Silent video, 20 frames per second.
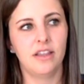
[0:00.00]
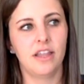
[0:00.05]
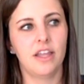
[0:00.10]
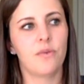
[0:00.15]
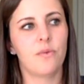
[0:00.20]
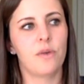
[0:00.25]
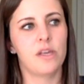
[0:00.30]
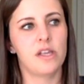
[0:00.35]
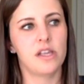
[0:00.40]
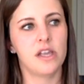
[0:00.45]
like
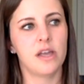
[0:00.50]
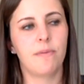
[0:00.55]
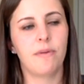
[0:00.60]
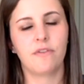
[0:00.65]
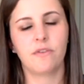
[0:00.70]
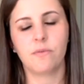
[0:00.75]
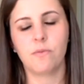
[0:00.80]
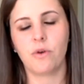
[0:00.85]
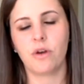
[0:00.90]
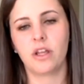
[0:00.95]
waking up
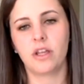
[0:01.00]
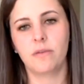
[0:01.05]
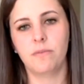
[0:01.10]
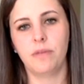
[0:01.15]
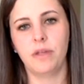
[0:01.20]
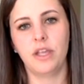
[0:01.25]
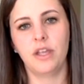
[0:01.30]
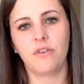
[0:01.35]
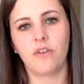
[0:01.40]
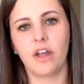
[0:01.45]
every morning and
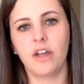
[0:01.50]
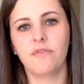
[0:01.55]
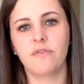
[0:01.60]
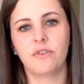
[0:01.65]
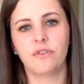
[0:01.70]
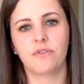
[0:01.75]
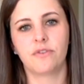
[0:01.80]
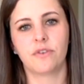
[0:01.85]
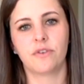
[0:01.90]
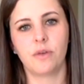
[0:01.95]
being
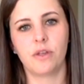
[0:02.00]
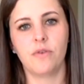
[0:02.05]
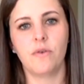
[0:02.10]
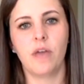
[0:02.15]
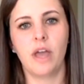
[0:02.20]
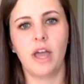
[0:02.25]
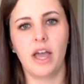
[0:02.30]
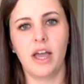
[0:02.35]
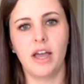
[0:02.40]
grateful for what you